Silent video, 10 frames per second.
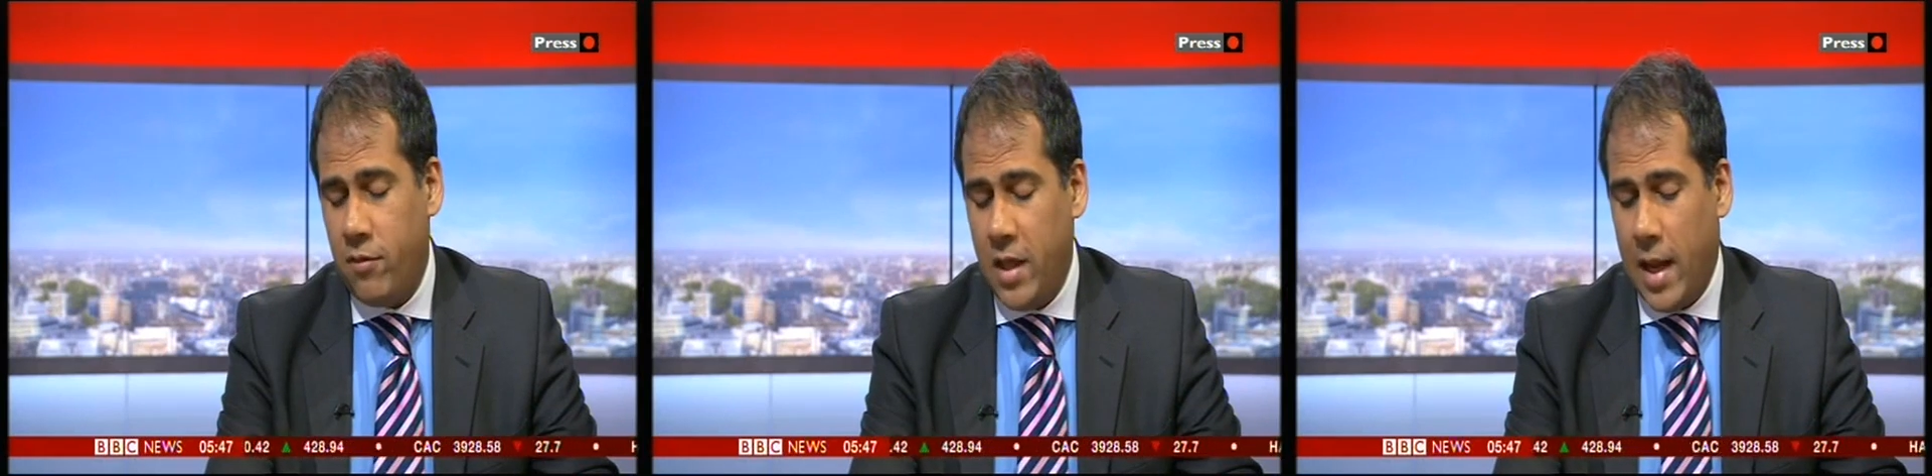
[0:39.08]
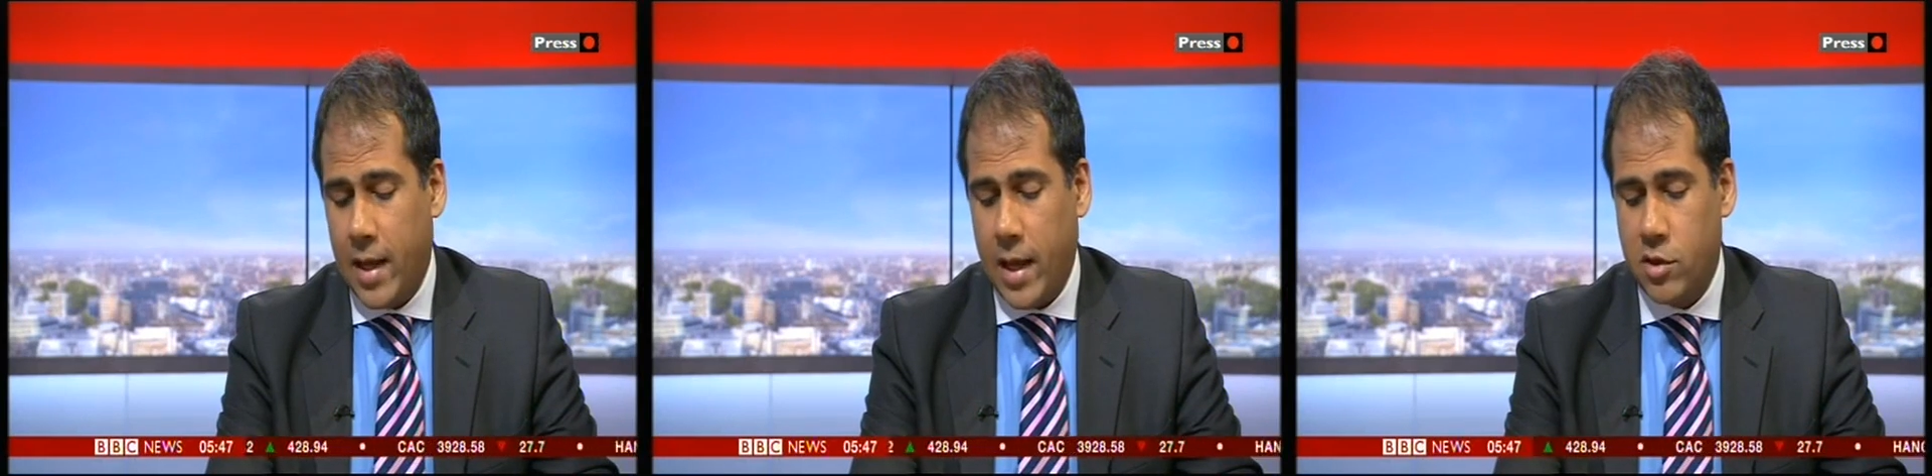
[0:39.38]
if the
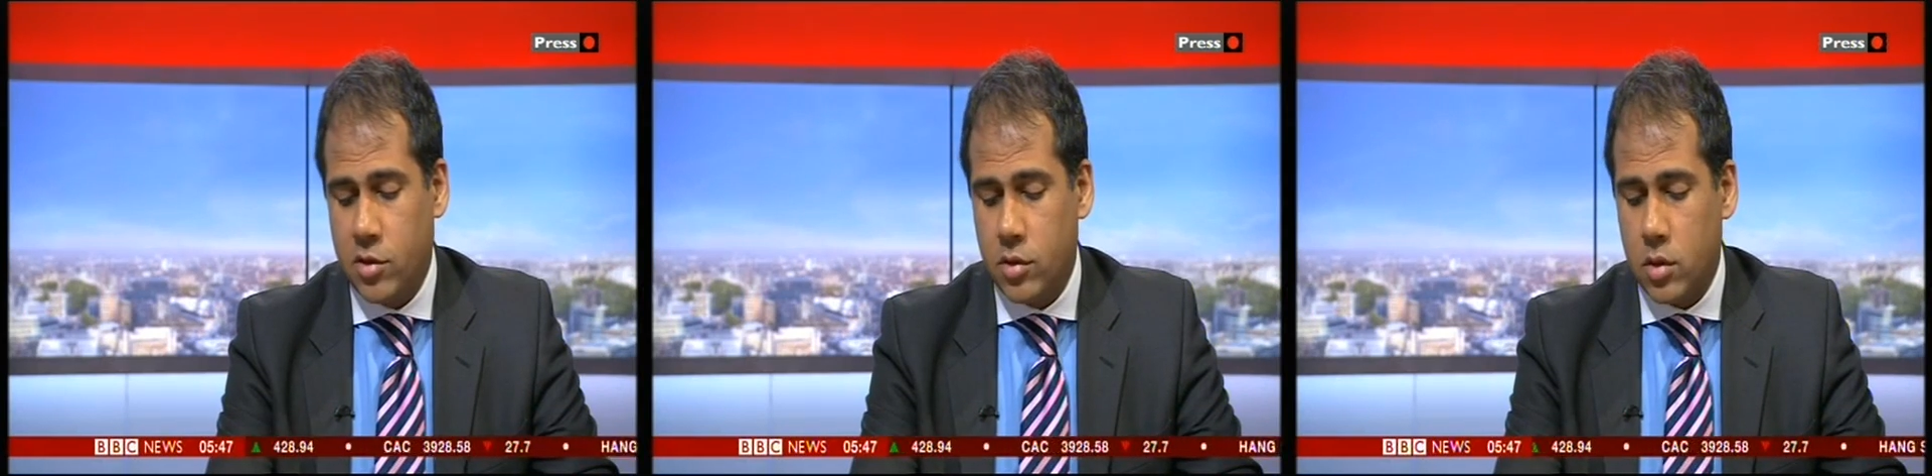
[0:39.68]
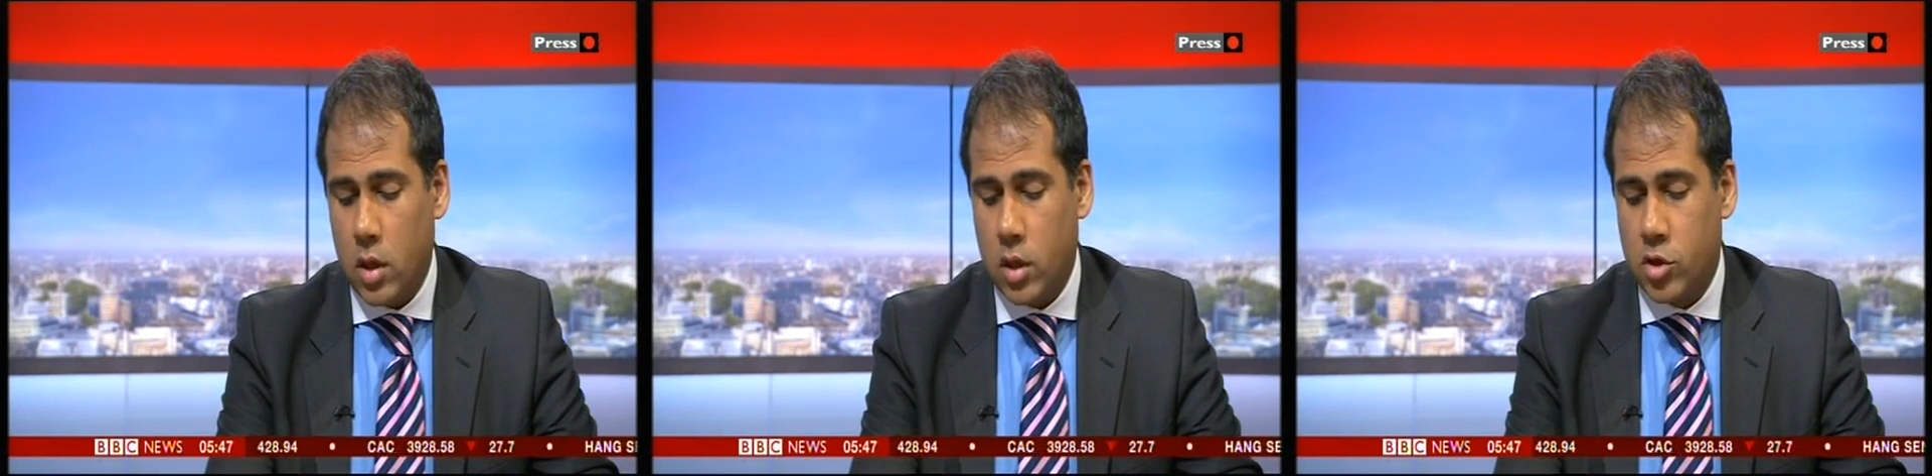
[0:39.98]
allegations
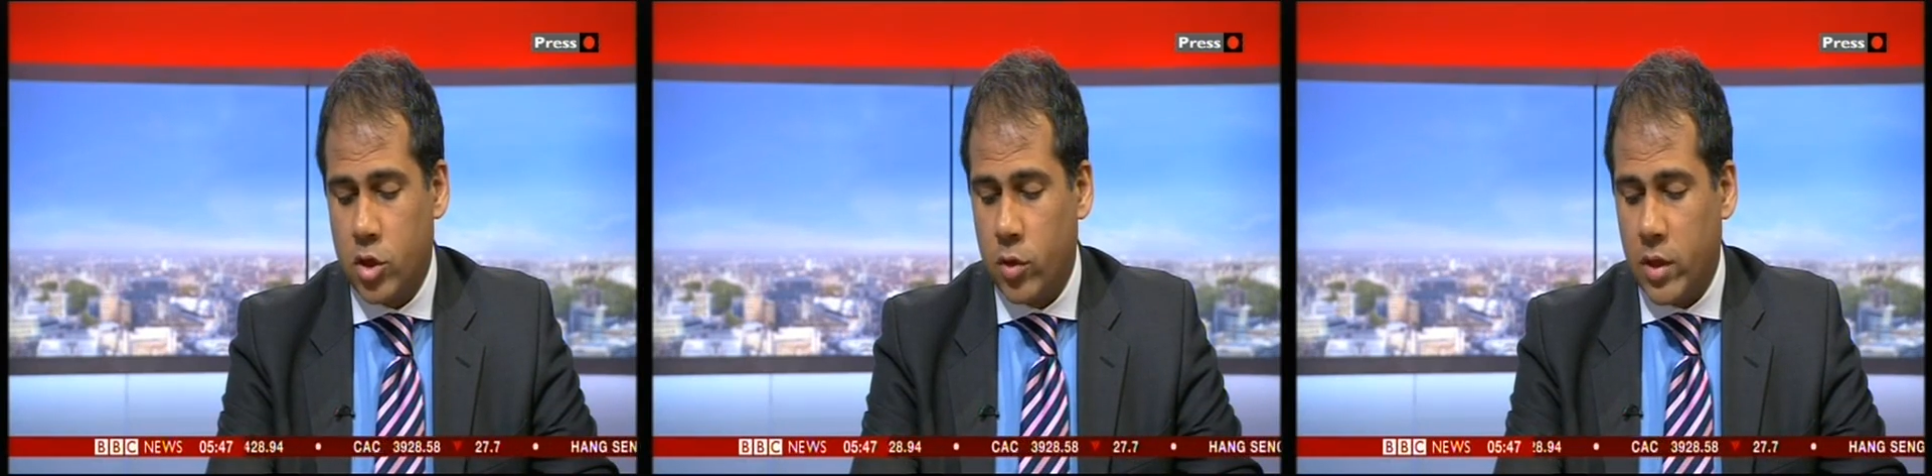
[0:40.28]
are true,